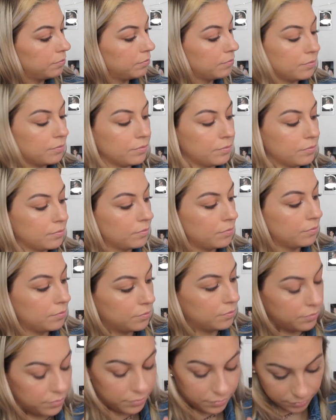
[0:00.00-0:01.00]

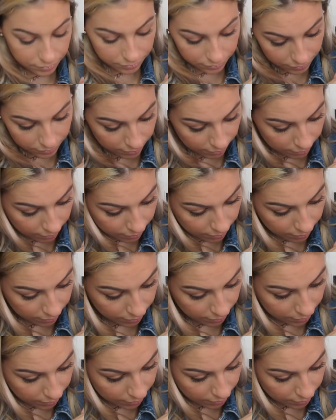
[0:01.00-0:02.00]

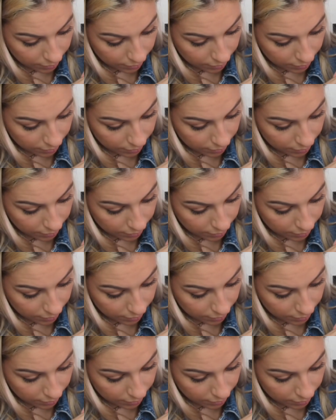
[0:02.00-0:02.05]
Nobody speaks.